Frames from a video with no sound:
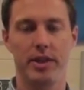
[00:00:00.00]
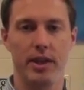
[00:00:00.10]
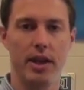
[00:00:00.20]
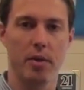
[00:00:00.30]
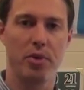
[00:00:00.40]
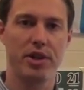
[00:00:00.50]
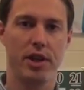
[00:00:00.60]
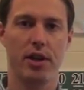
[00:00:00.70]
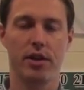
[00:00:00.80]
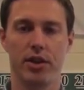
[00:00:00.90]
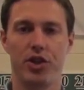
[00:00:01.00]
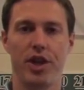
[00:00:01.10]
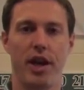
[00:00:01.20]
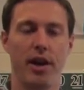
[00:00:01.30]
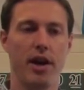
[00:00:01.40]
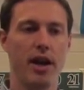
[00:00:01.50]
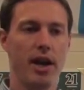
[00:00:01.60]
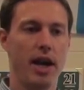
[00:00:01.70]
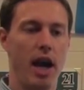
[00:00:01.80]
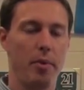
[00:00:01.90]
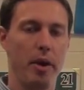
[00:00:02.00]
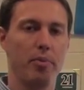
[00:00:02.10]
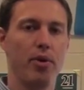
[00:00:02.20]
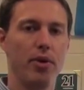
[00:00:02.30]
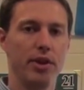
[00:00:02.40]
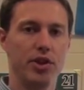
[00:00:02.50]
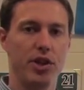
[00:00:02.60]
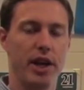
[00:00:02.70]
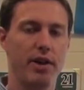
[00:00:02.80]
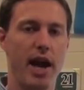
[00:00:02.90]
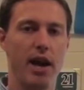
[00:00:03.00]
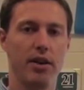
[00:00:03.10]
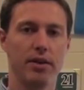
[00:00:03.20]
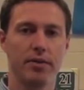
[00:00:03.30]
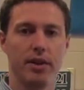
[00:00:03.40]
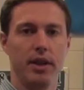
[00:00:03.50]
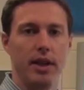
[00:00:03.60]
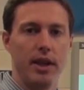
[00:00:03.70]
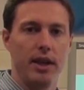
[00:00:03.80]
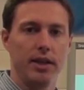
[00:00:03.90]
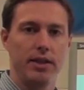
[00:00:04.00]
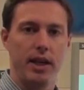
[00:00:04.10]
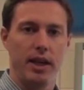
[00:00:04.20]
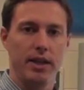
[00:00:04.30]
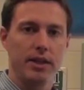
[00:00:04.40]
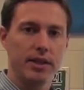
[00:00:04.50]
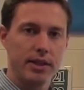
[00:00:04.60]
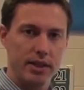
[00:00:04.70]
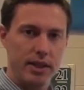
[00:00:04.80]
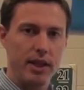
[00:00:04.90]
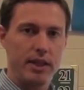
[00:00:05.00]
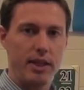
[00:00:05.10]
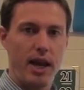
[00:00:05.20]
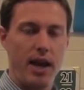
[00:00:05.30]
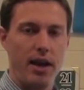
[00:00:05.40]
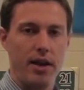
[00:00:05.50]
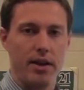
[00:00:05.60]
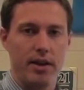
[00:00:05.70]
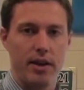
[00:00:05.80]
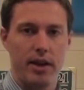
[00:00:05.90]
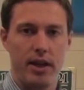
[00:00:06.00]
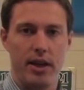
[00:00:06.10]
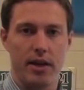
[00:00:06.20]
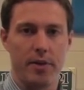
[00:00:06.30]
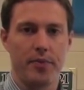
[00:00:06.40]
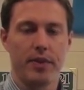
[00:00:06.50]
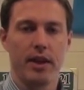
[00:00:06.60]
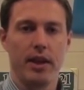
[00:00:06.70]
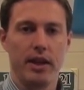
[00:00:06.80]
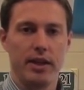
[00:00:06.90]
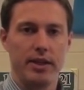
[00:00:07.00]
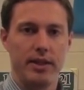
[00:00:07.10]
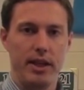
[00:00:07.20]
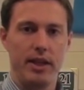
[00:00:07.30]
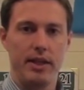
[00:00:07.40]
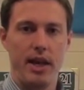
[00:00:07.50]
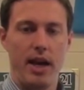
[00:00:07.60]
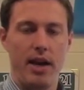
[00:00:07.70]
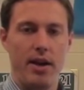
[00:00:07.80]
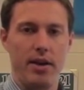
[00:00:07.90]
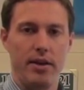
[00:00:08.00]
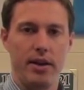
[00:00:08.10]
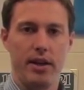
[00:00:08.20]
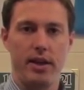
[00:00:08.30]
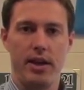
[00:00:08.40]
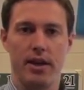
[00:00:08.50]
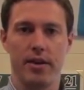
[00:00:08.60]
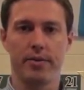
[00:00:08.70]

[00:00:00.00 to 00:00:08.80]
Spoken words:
to sit in a particular chair, I might pull the chair out and say, sit down here. sit down here.